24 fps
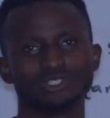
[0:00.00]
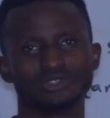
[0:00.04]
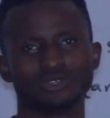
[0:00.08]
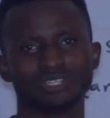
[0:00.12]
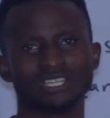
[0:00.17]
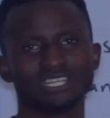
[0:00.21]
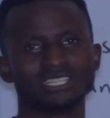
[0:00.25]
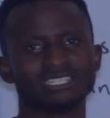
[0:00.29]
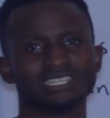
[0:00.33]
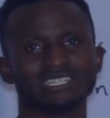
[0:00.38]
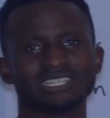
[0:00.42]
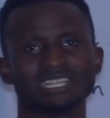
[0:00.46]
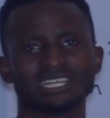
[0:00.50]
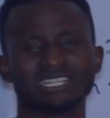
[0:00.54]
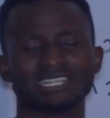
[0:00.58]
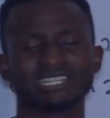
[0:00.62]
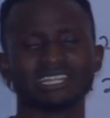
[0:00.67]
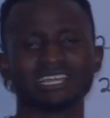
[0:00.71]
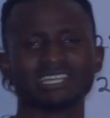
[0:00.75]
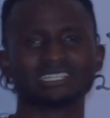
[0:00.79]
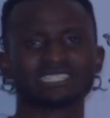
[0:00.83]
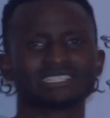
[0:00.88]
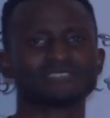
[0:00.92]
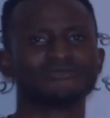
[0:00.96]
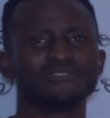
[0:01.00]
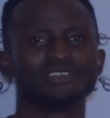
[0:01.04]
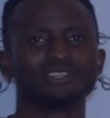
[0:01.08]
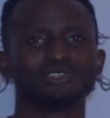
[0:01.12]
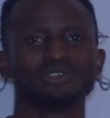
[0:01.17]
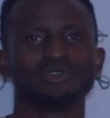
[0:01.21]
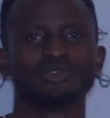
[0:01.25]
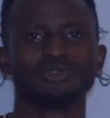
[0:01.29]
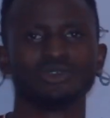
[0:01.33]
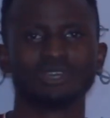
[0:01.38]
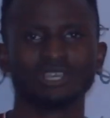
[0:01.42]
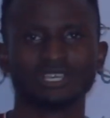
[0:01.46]
you need in the next
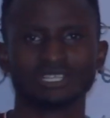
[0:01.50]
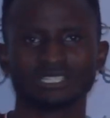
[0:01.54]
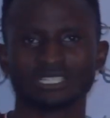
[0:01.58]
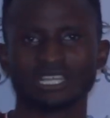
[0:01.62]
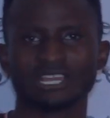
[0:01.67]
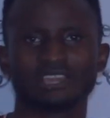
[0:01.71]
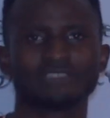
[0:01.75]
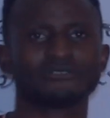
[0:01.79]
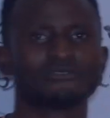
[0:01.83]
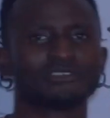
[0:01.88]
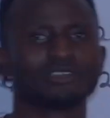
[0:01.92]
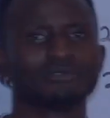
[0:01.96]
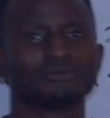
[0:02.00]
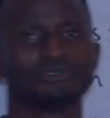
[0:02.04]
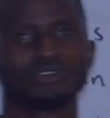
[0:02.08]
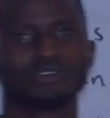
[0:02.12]
video. Thank you very